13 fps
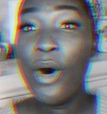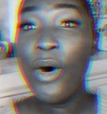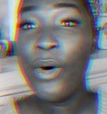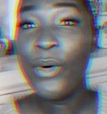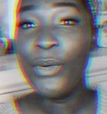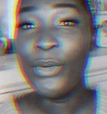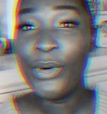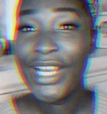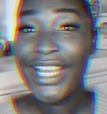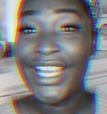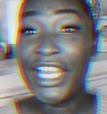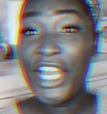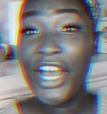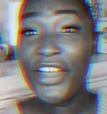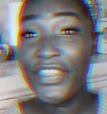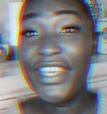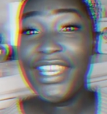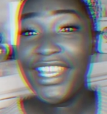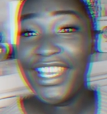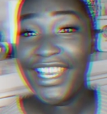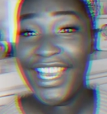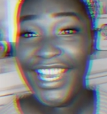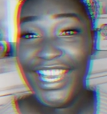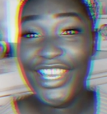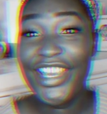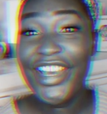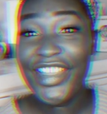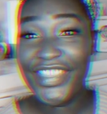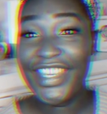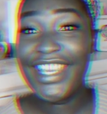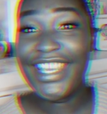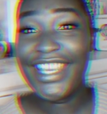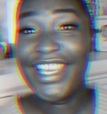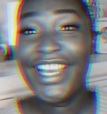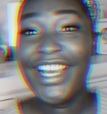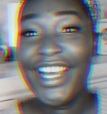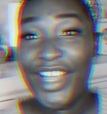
Who, hear thee,